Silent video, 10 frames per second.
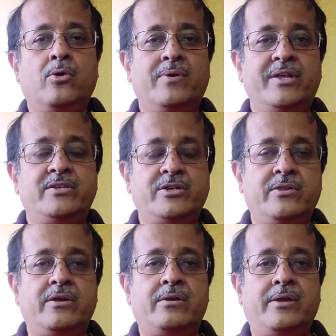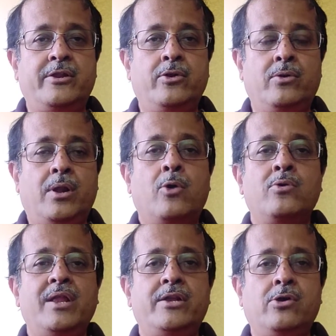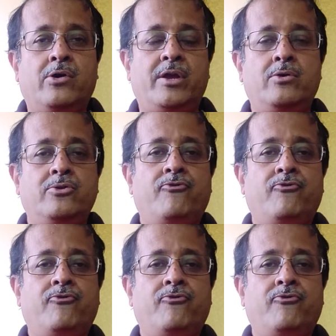over each other and loudly talking on